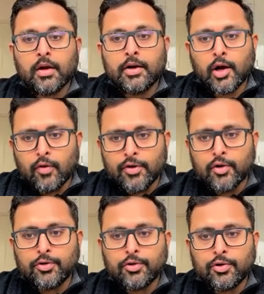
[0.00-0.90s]
Now we
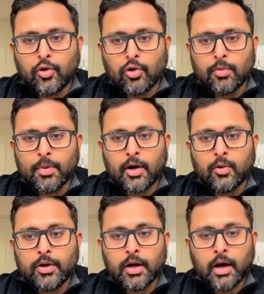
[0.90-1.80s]
are going to talk
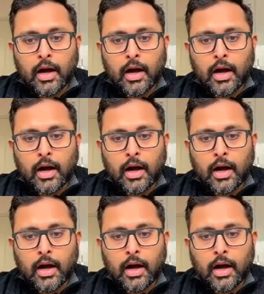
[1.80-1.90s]
about